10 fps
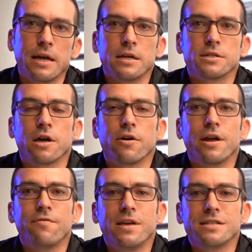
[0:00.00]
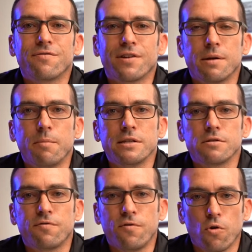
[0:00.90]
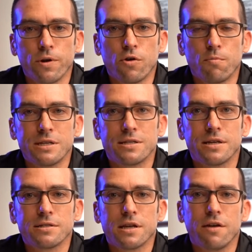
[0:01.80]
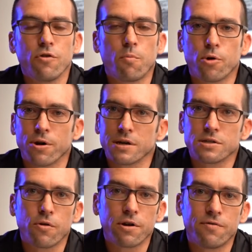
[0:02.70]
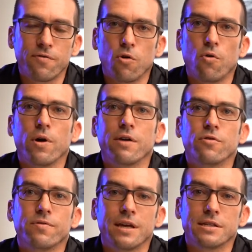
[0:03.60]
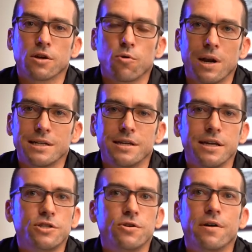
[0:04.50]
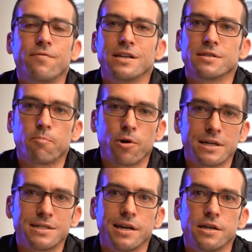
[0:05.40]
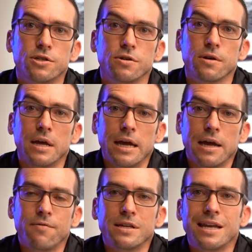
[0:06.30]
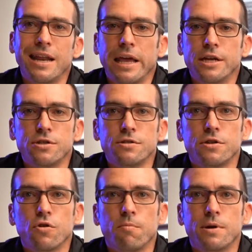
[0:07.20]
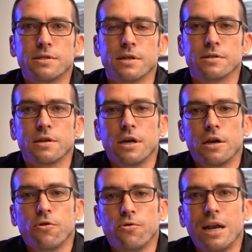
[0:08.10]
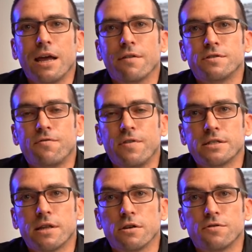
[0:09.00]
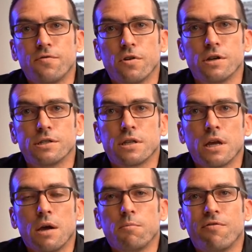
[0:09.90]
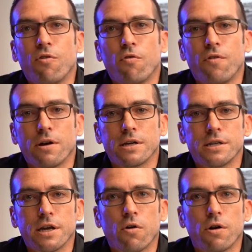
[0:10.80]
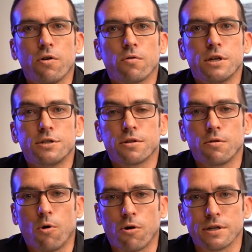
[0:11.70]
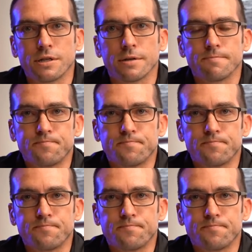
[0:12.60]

So if there's a fundamental flaw in your business, if your product's got a flaw, if there's a quality issue, if there's a pricing issue, if there's any issues in your business, you really have to fix those first before focusing on your digital marketing.